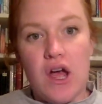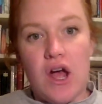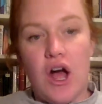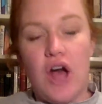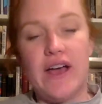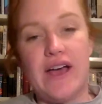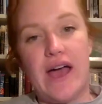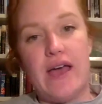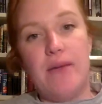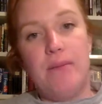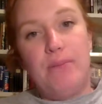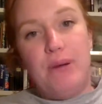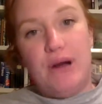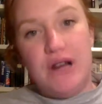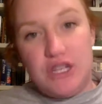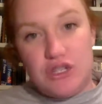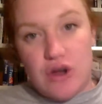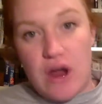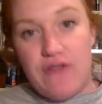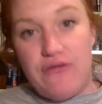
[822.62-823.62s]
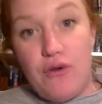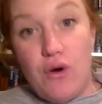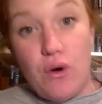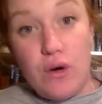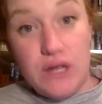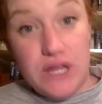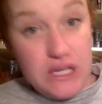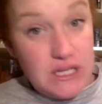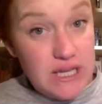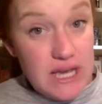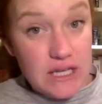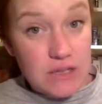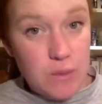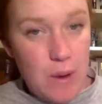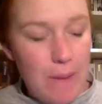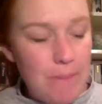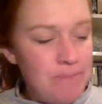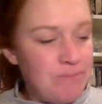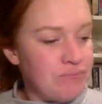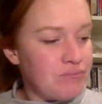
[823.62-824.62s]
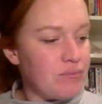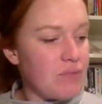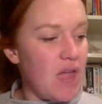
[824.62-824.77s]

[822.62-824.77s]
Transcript: Okay, pretty straightforward, this next one.